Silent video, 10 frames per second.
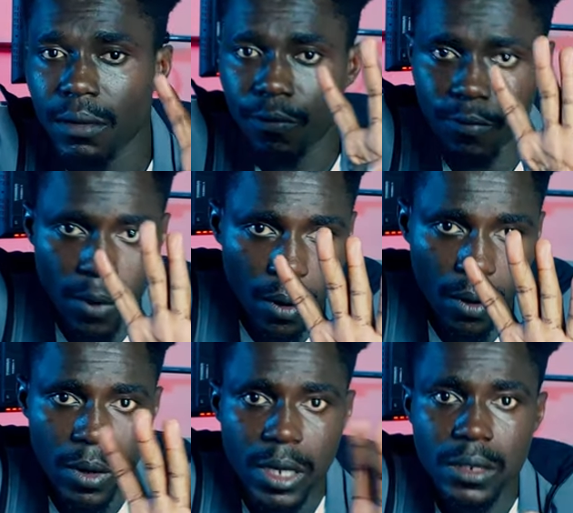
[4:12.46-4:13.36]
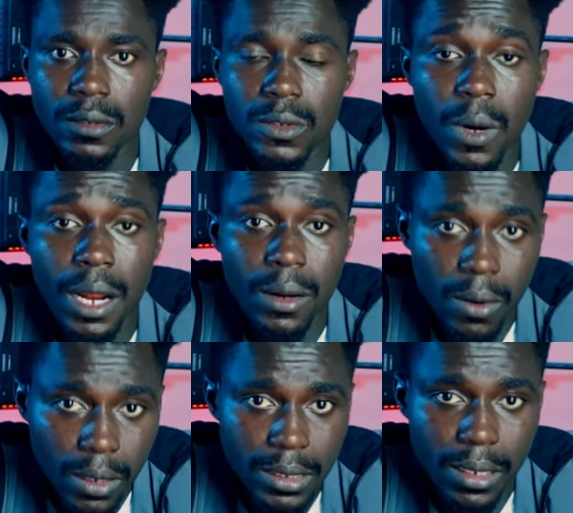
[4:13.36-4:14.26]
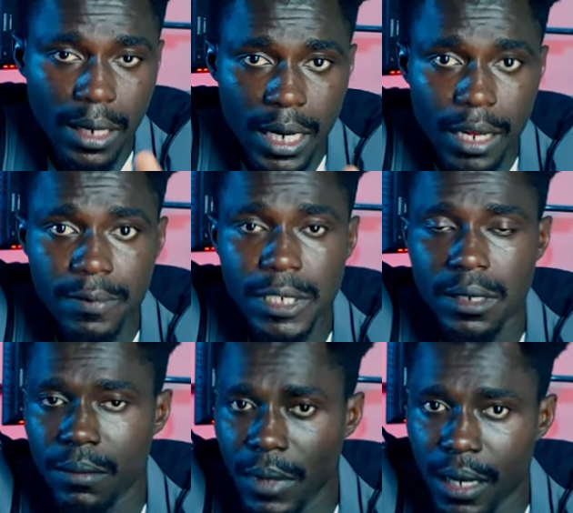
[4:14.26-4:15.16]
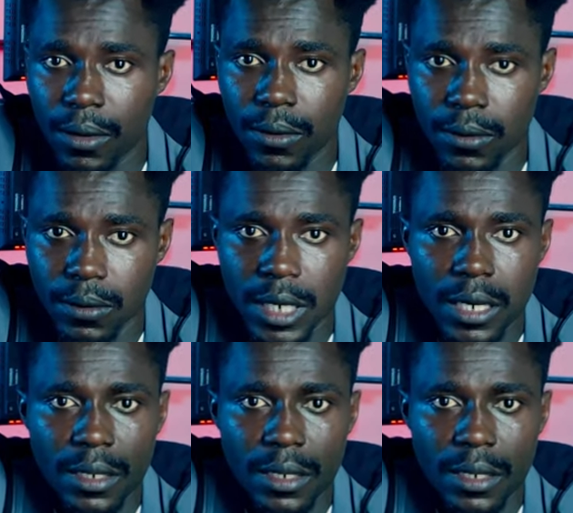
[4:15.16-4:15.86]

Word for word: Four, you are not left alone.